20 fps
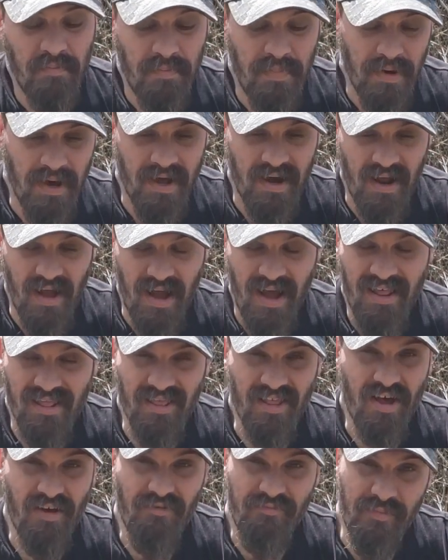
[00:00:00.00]
but I
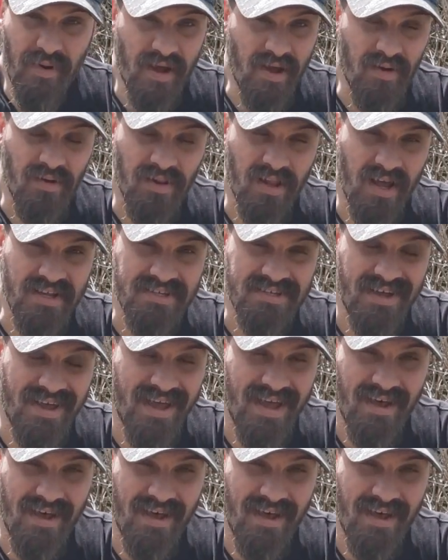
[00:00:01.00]
love my Olights. I